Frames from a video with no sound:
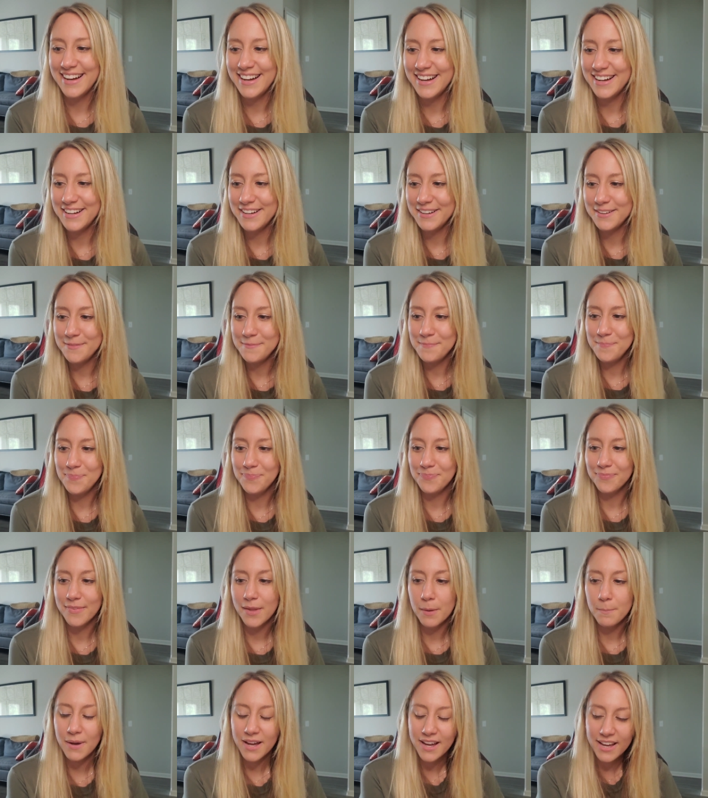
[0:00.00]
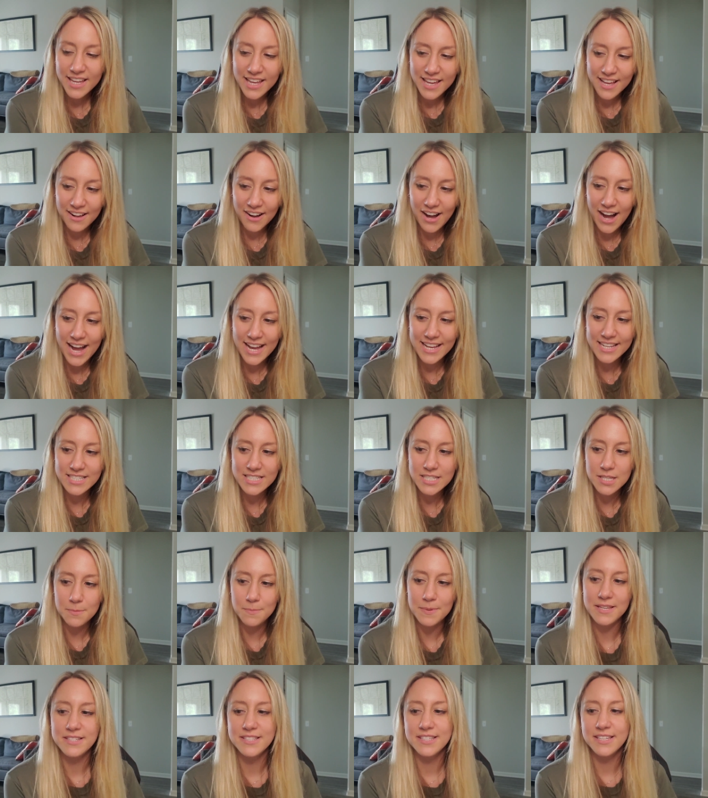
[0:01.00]
Um, but you know,
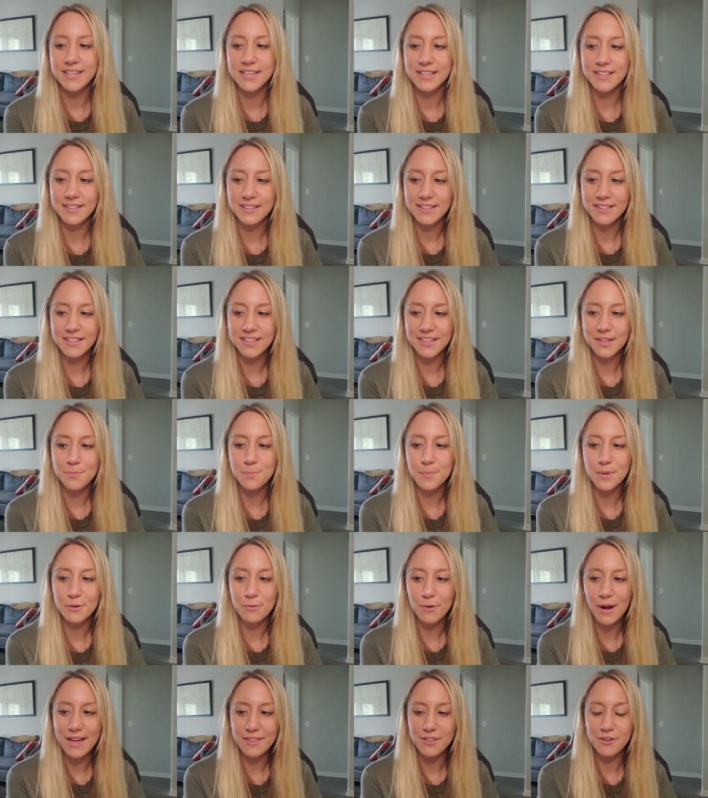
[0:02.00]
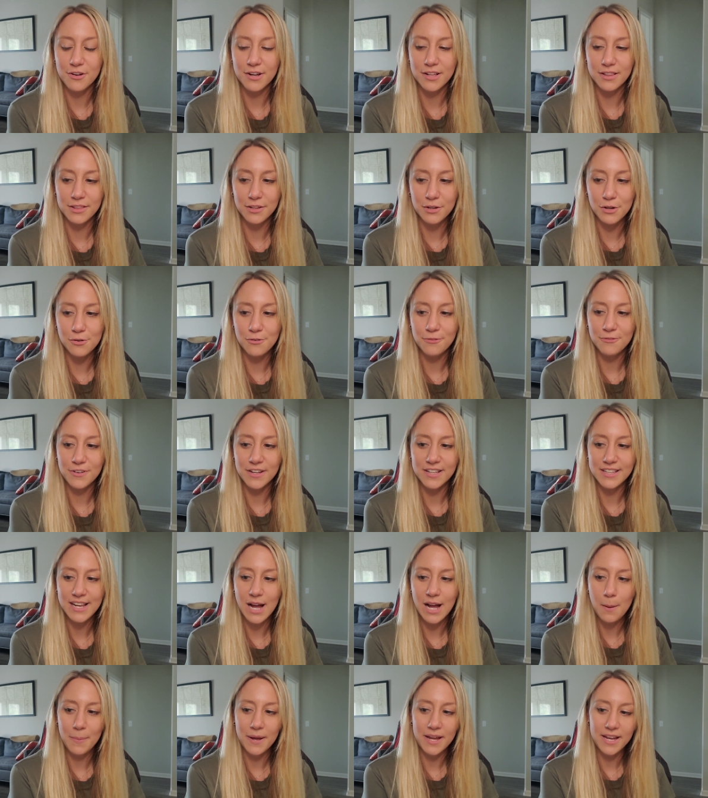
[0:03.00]
INTPs can can be rather aloof and
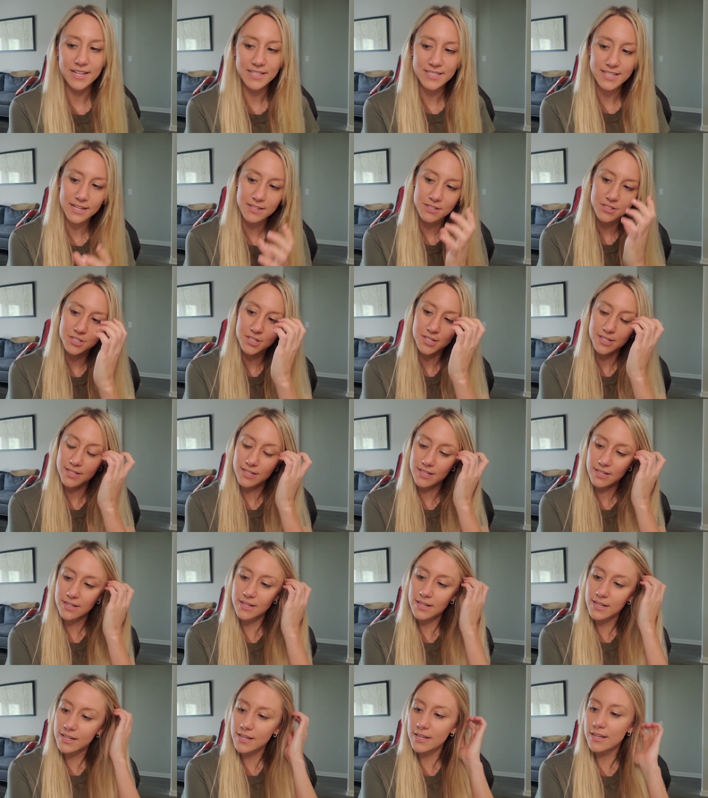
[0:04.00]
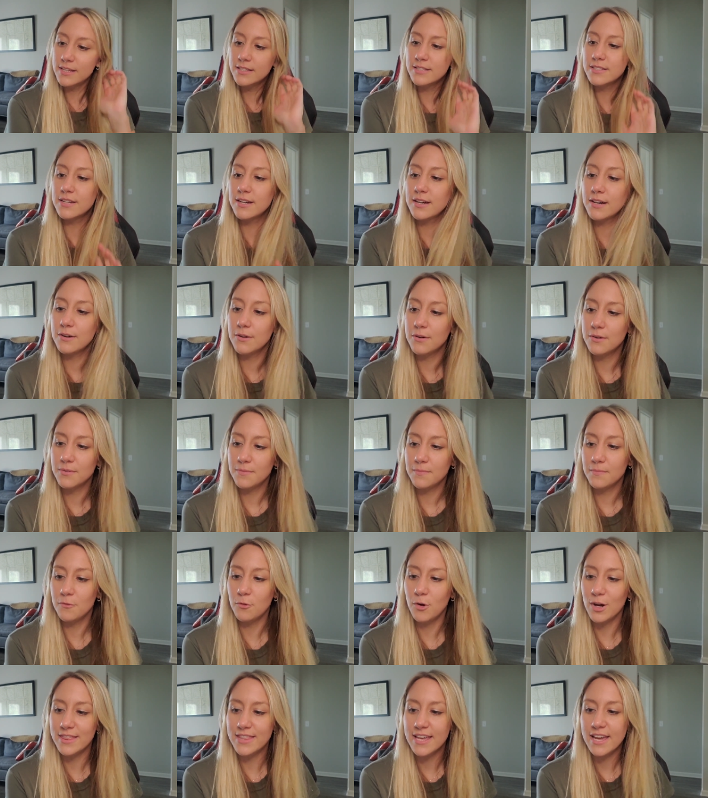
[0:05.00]
not pay attention to
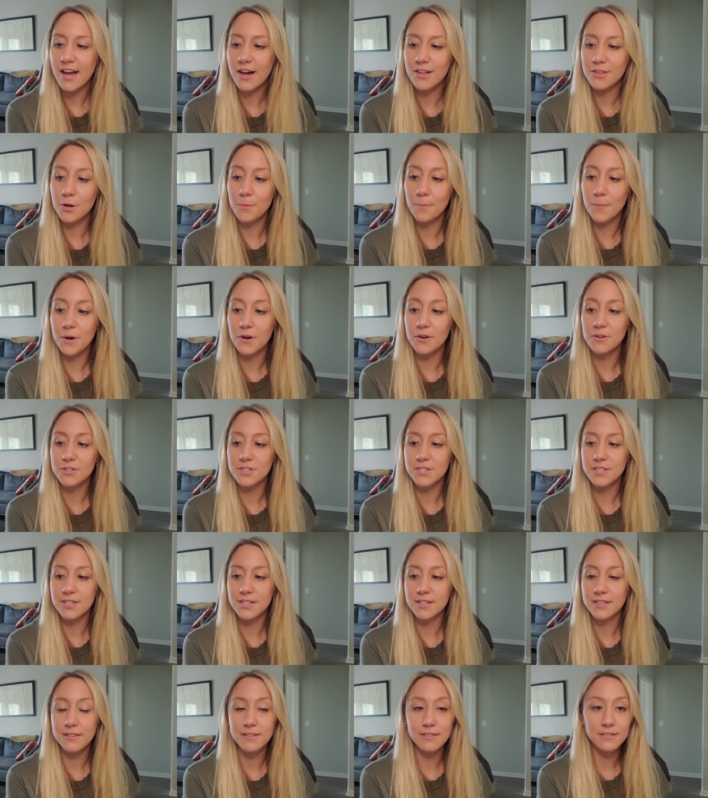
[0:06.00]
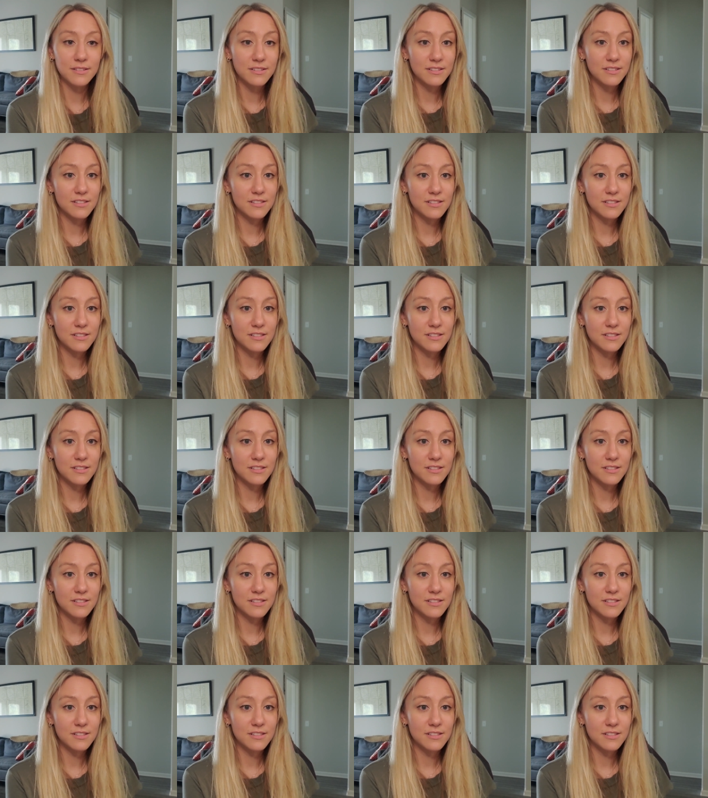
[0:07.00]
what the other person,